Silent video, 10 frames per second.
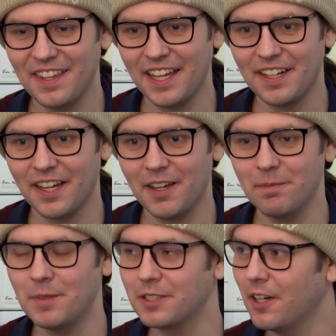that
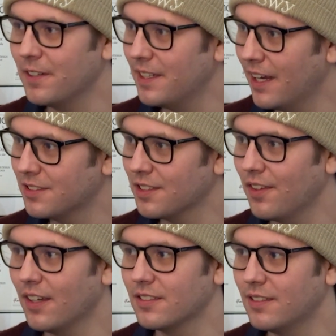Muskogee Nation
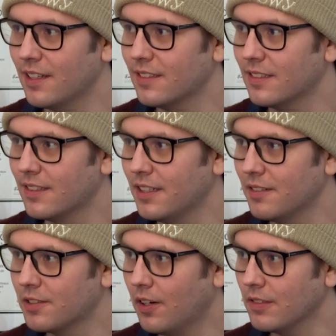lawsuit against the city
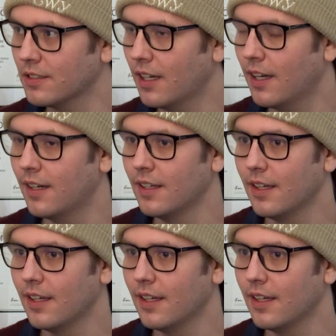of Tulsa,